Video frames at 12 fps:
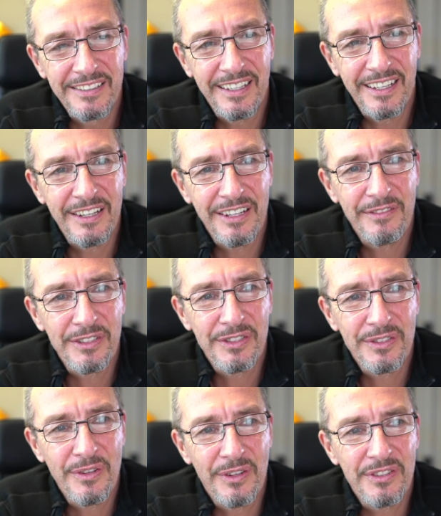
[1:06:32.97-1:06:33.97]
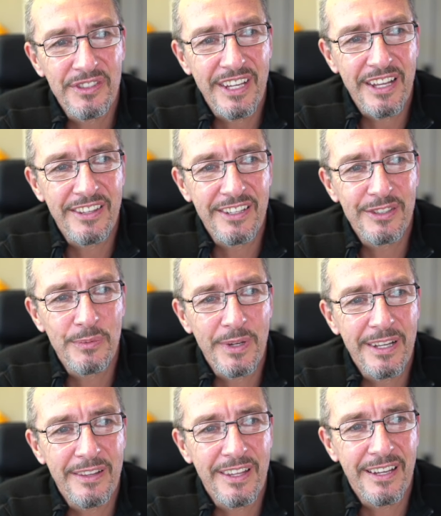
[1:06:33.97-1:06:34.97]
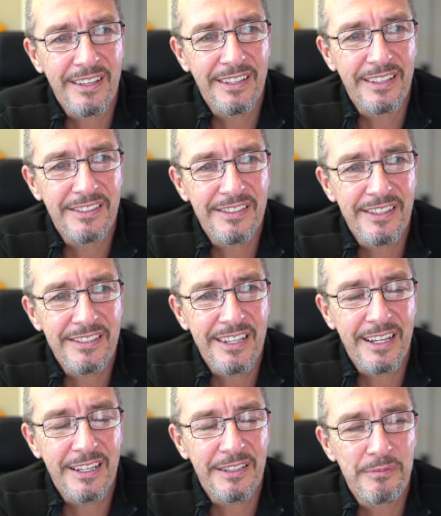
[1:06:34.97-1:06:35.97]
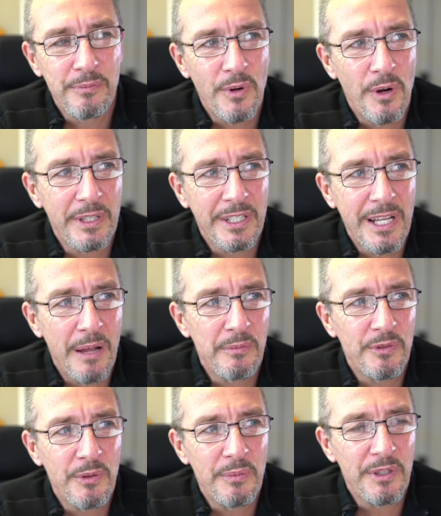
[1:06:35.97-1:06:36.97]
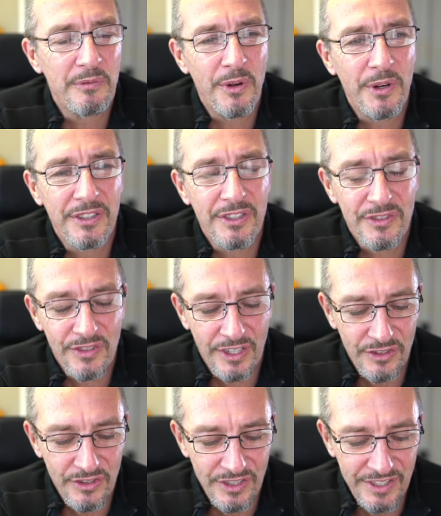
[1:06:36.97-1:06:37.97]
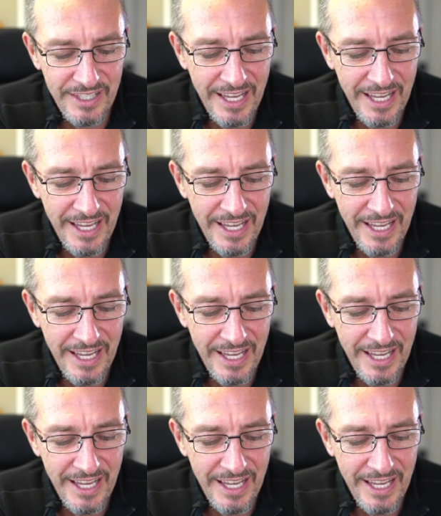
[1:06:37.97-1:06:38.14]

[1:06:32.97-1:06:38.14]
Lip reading: And if it's not said this way, then it's just like it probably comes from an avoidance strategies.